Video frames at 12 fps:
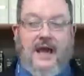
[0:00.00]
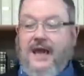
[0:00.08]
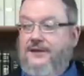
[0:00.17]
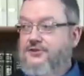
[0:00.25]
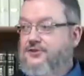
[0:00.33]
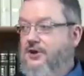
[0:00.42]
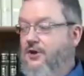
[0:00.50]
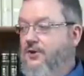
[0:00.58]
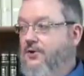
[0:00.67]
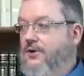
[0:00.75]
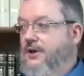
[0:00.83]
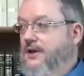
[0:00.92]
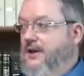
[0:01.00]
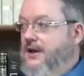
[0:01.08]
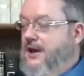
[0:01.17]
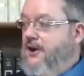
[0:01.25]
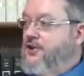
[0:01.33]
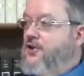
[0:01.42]
And so
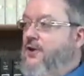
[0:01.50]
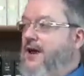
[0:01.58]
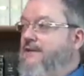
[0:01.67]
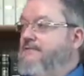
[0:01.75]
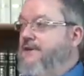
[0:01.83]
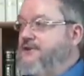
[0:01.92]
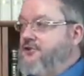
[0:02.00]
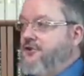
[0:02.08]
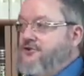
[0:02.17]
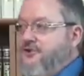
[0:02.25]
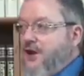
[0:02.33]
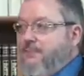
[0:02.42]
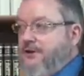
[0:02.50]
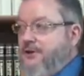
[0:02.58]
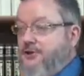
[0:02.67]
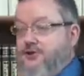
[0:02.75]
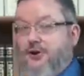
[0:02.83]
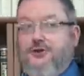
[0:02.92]
here you have visitors coming
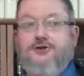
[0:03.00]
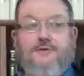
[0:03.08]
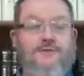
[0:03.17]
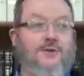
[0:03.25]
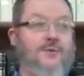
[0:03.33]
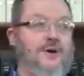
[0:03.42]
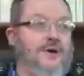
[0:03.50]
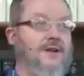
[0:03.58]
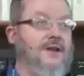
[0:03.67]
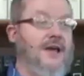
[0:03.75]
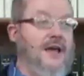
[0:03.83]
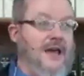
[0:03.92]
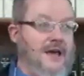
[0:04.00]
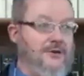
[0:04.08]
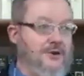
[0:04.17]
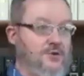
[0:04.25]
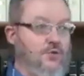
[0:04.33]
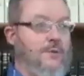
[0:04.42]
to church, if you will, and
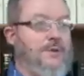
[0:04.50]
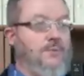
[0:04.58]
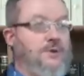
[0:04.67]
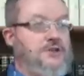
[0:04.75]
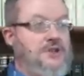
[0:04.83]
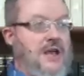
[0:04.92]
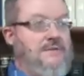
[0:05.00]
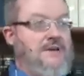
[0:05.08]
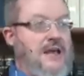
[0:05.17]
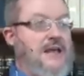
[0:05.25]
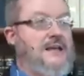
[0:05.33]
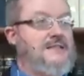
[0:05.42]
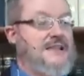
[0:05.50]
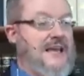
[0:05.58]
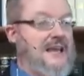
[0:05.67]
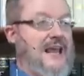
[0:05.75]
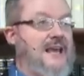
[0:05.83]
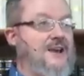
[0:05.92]
there's women with shaved heads
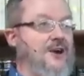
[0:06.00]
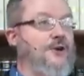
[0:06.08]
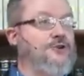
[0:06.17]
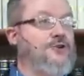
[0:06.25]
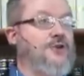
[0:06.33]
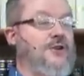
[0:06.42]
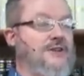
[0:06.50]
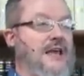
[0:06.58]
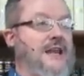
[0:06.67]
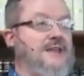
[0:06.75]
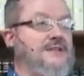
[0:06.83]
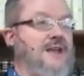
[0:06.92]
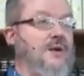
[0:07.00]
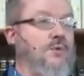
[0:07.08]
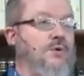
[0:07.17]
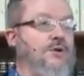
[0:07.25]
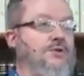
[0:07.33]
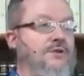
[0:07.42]
in a culture that that is a
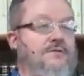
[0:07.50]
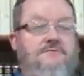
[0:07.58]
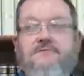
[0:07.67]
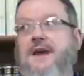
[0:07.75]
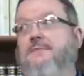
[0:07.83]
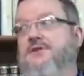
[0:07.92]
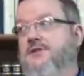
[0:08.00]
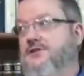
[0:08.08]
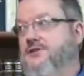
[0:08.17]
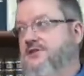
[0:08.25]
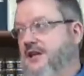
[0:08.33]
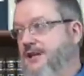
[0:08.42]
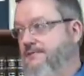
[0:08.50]
world famous city